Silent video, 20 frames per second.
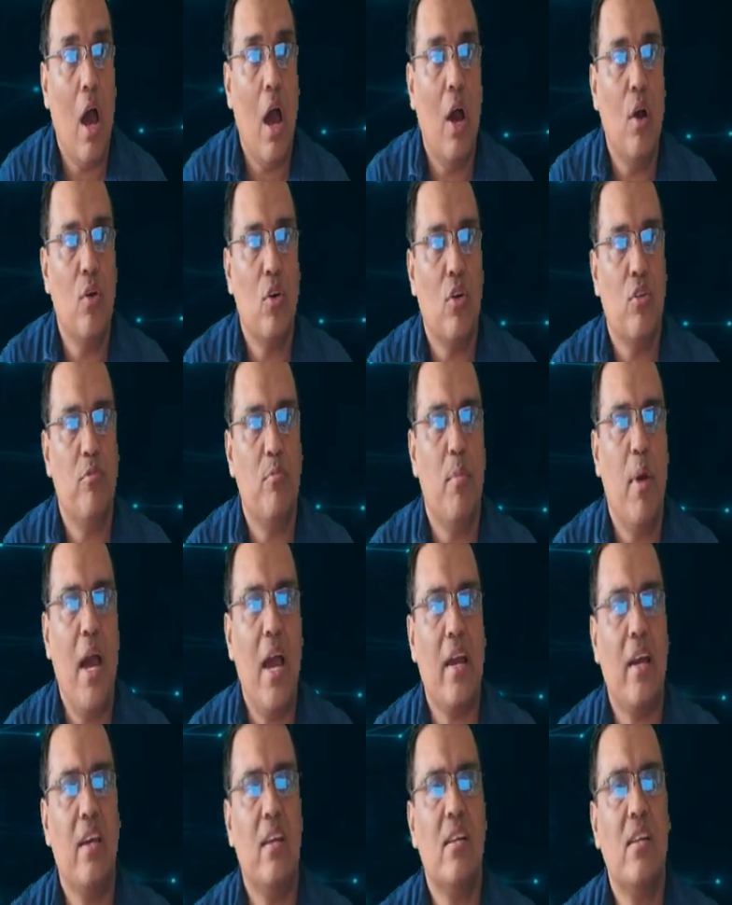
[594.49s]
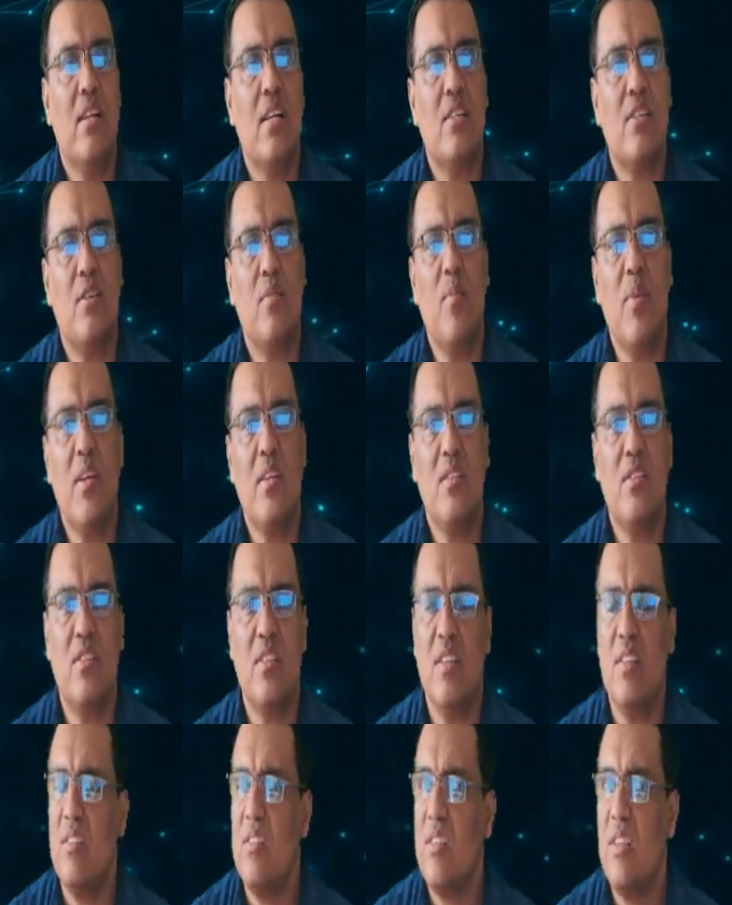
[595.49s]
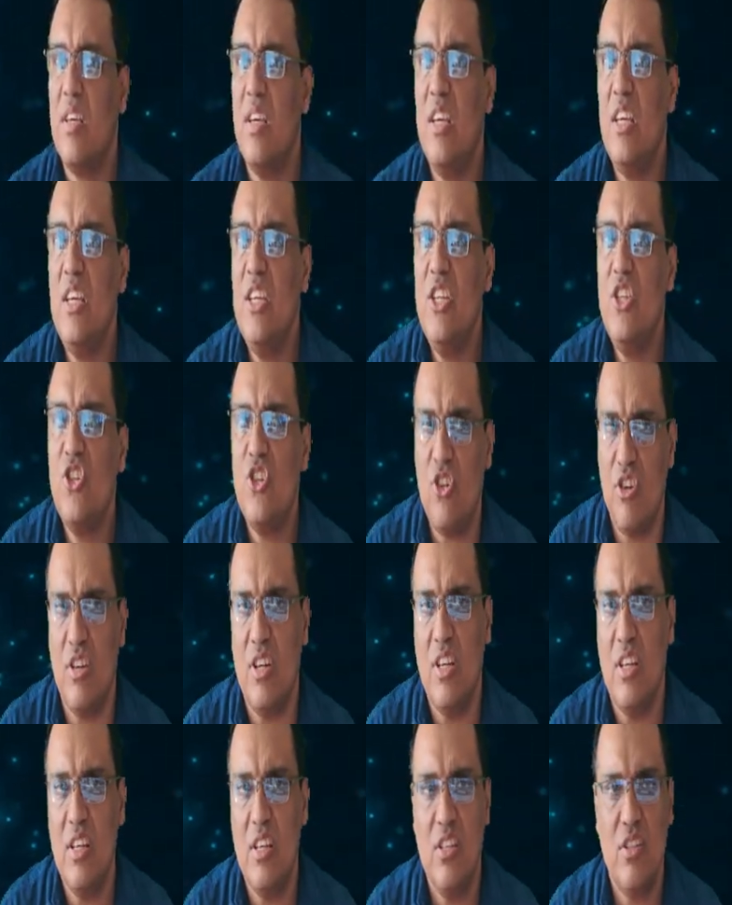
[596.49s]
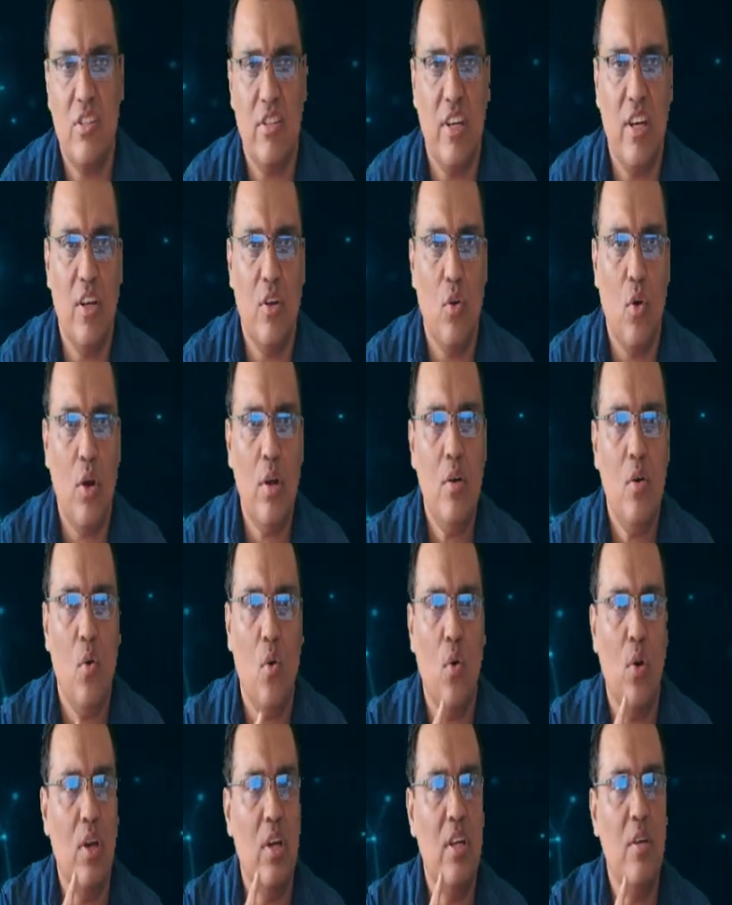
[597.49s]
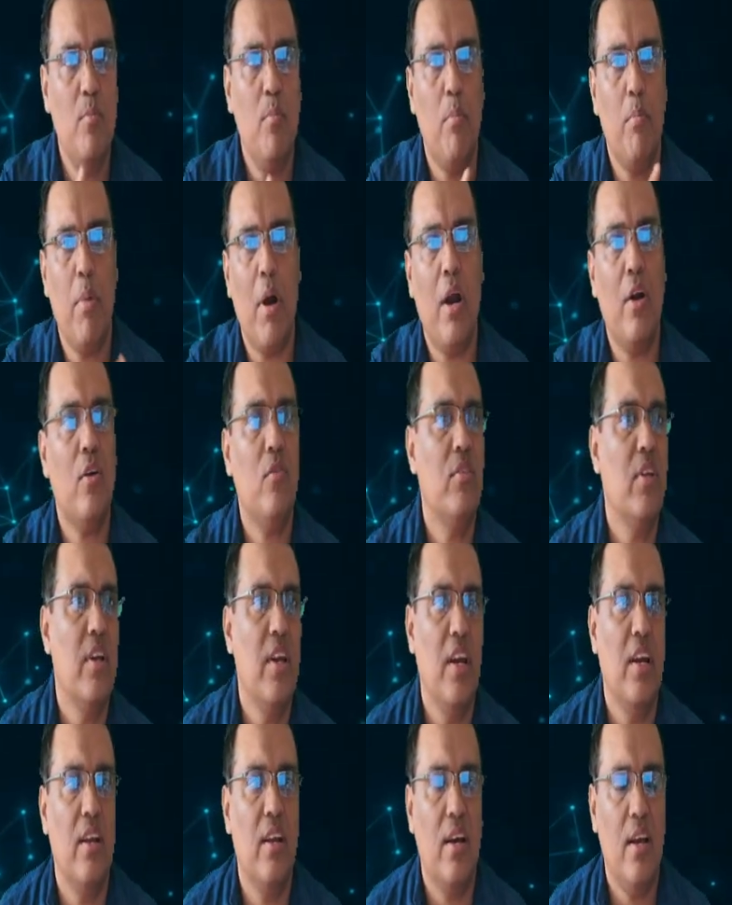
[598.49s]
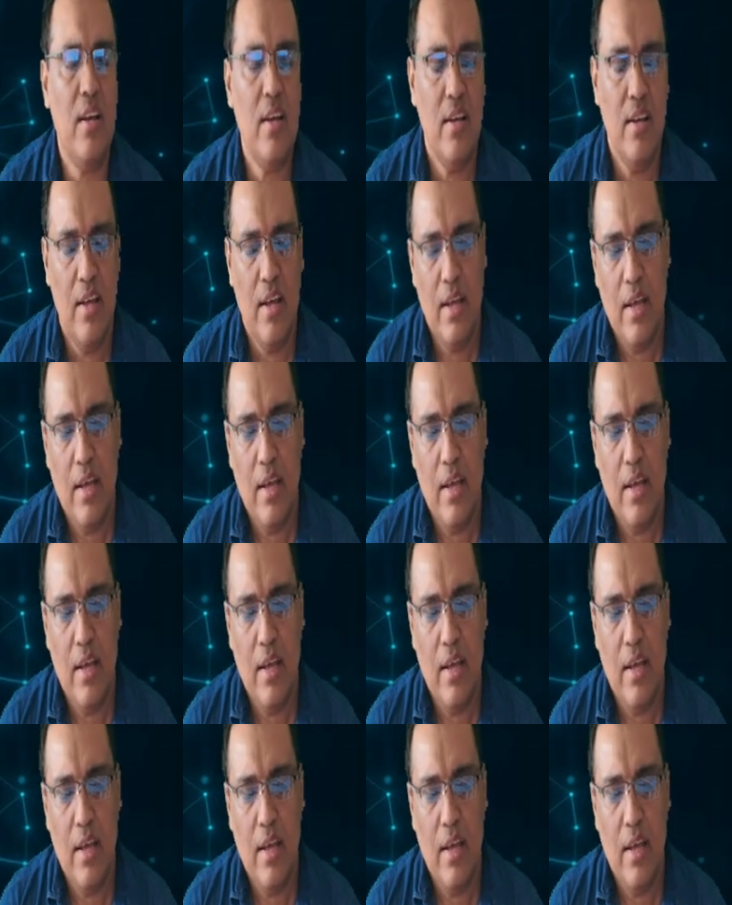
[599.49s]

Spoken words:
Out of bag error estimates, since each tree is trained on only part of the data,